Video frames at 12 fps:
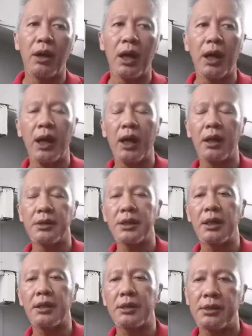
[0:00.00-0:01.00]

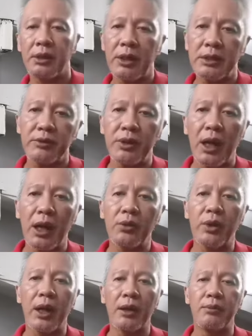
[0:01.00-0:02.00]
the rest of the
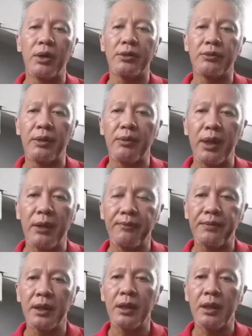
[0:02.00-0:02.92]
hardware I bought from them.